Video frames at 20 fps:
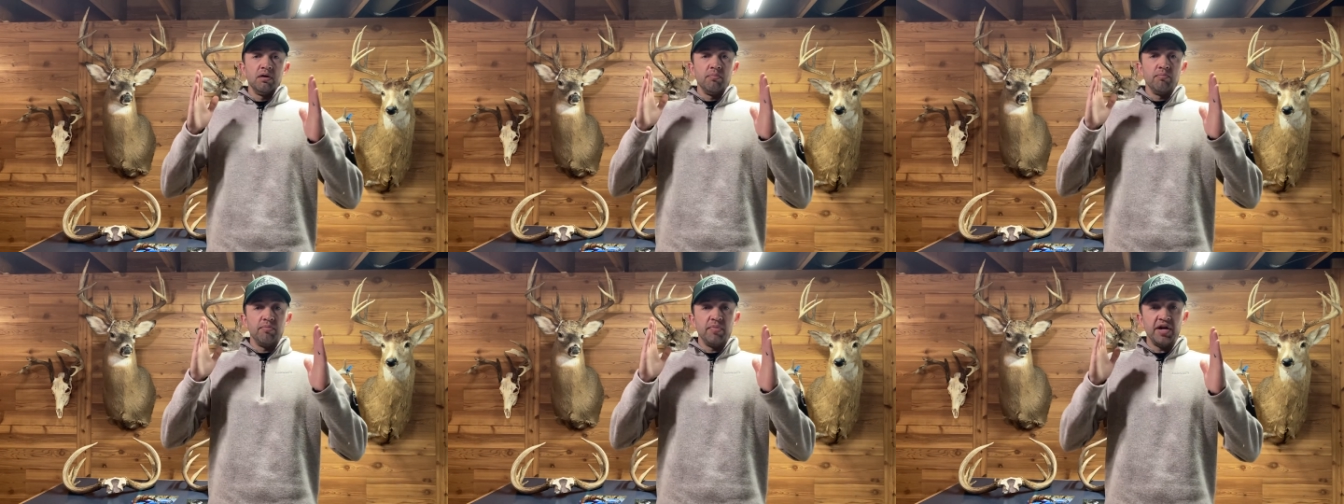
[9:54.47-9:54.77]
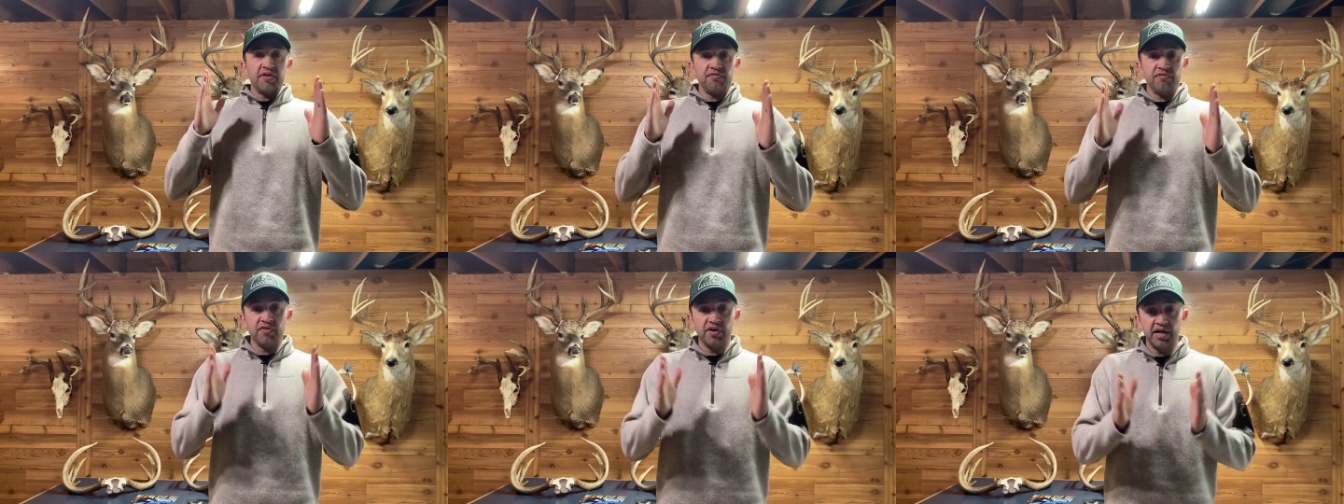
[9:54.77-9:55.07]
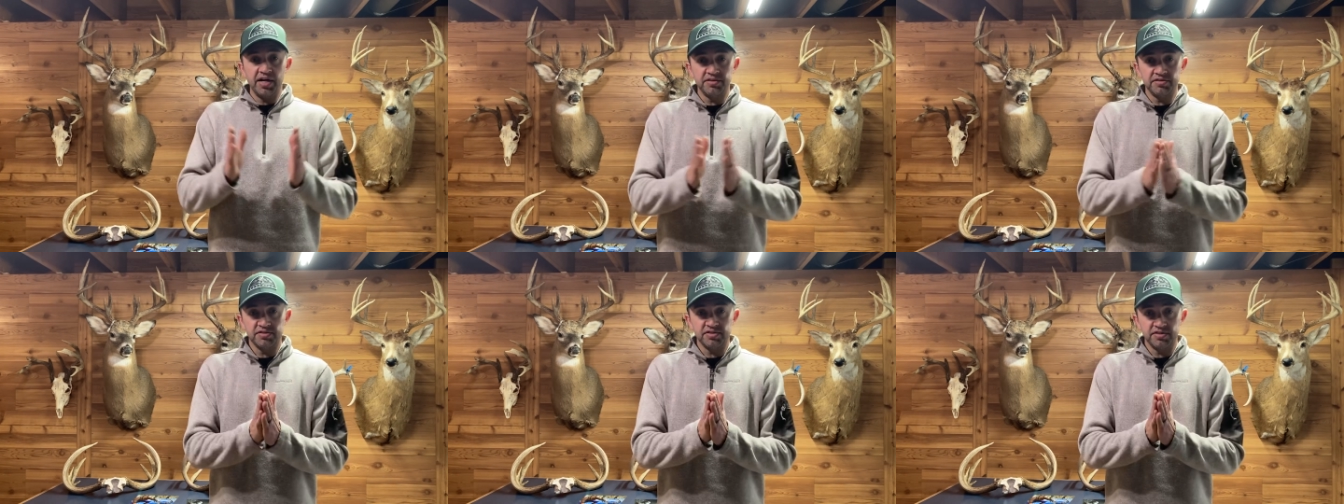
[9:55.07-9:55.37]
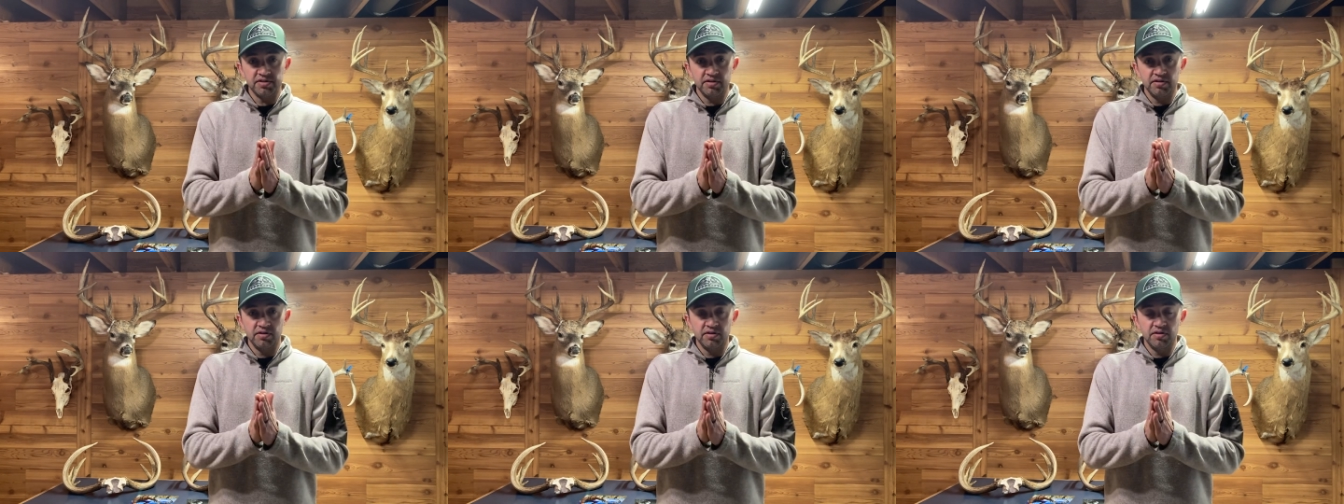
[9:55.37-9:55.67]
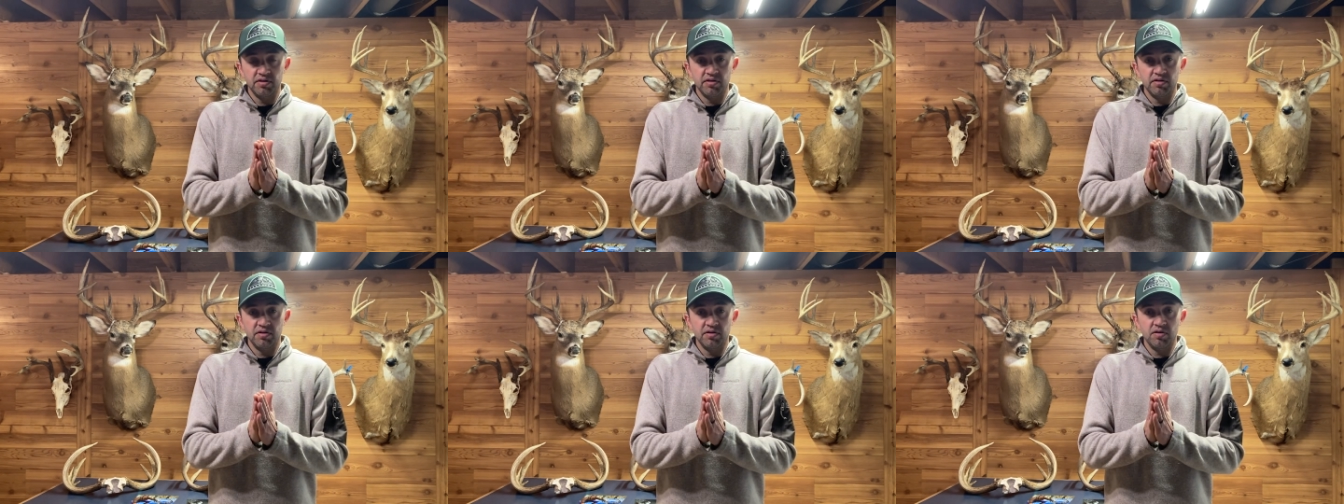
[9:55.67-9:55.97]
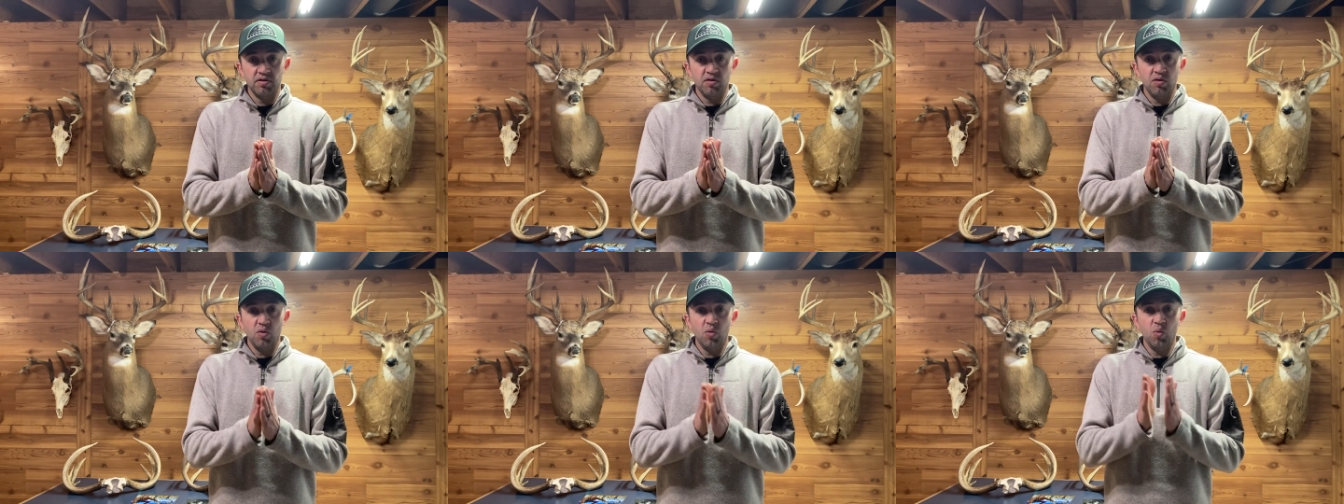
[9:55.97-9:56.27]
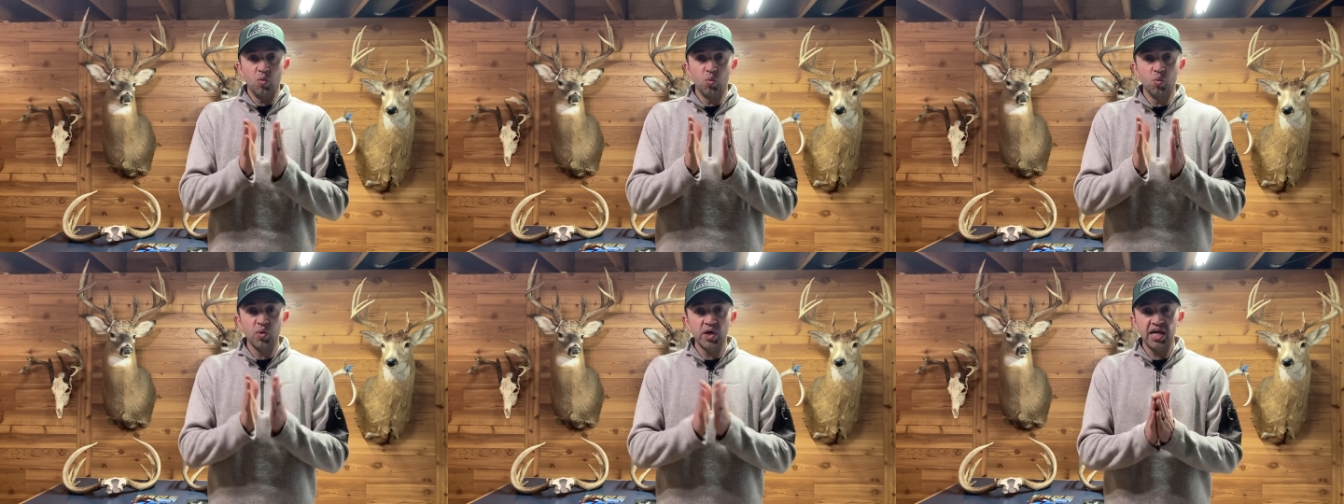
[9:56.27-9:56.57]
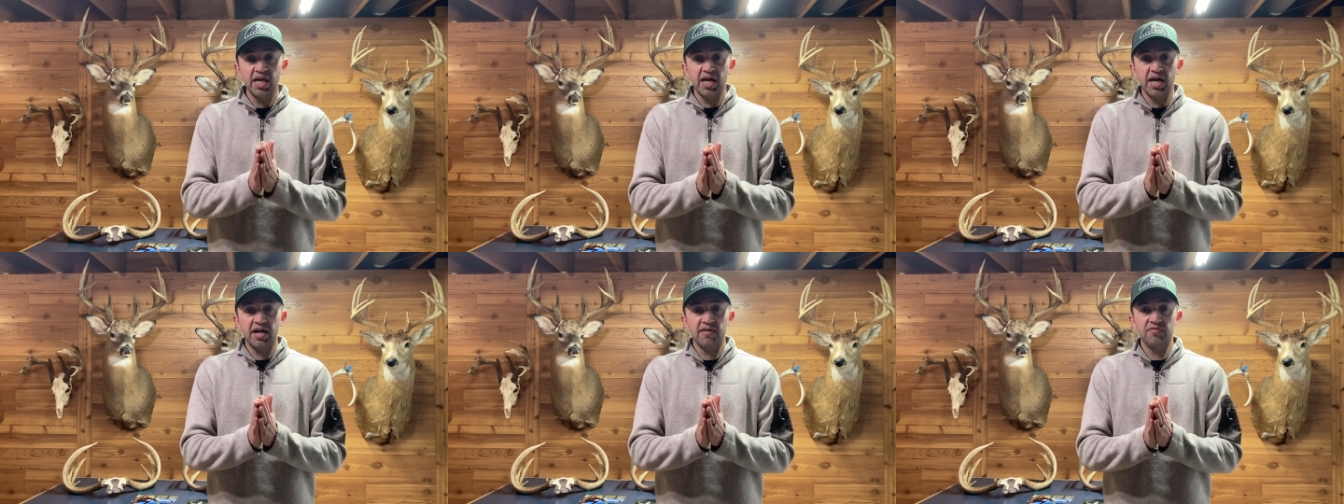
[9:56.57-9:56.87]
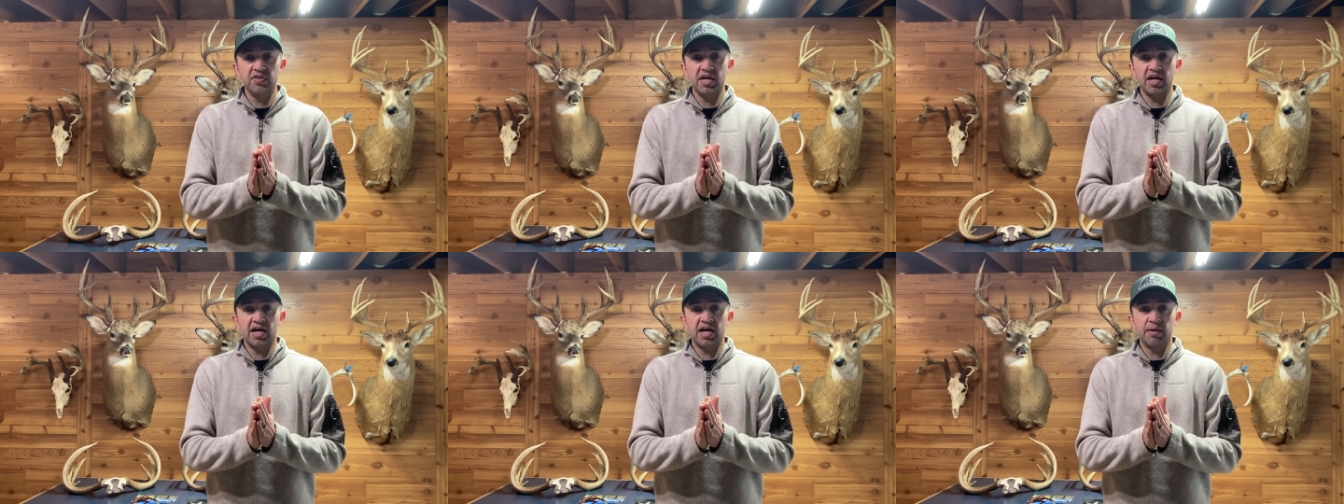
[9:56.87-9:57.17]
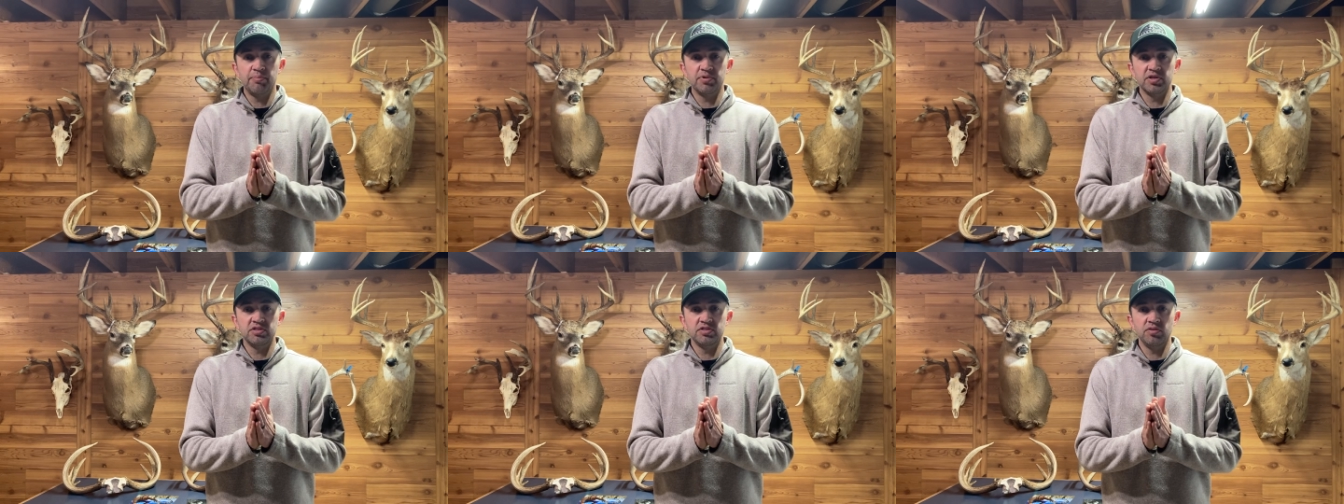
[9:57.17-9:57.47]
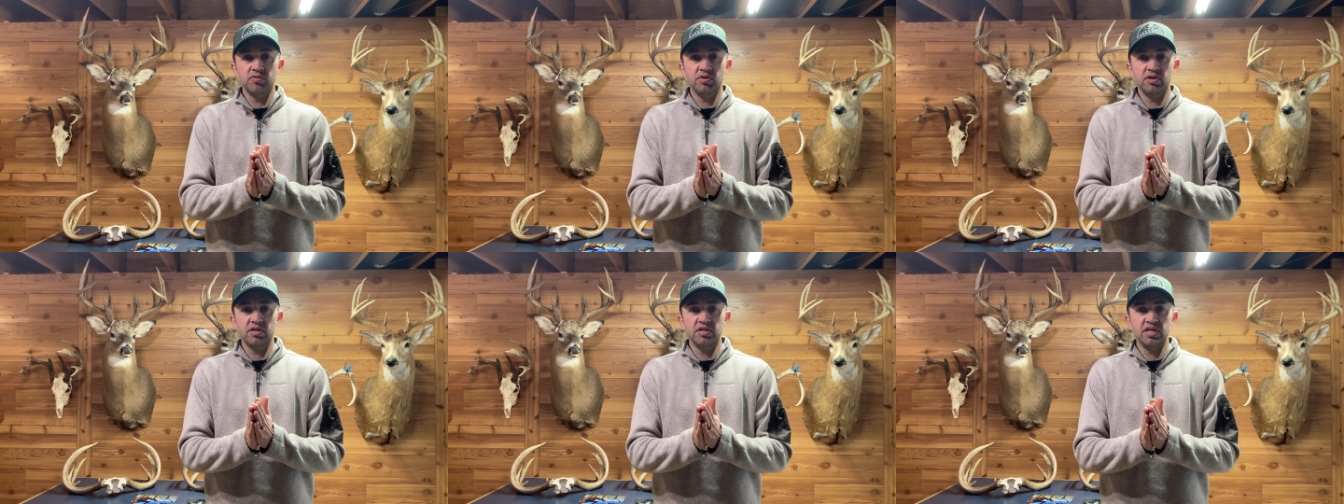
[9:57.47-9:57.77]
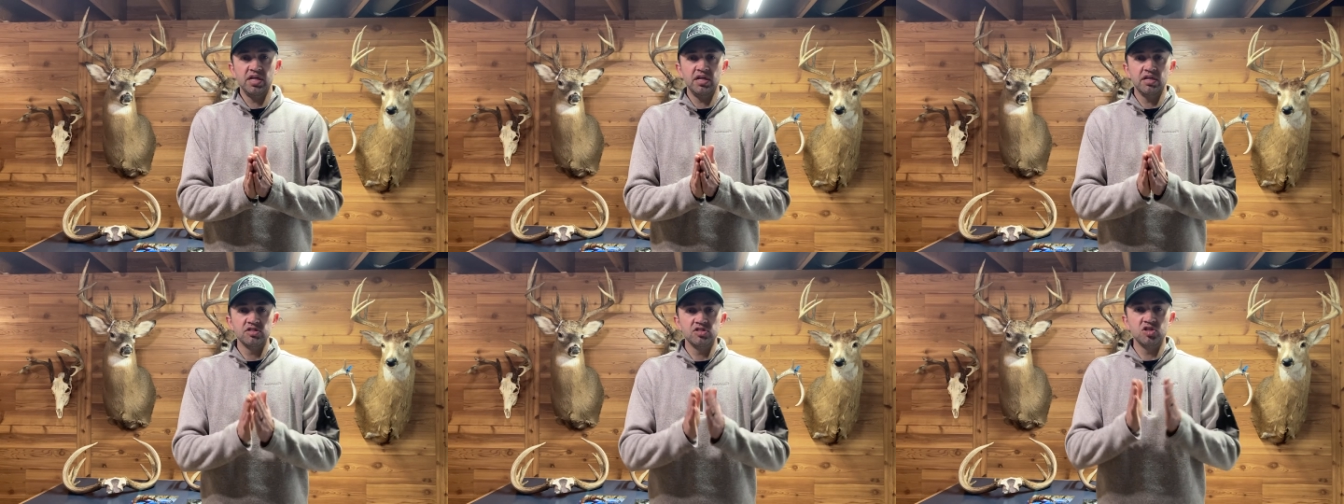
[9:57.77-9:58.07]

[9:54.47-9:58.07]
My friends, We have the opportunity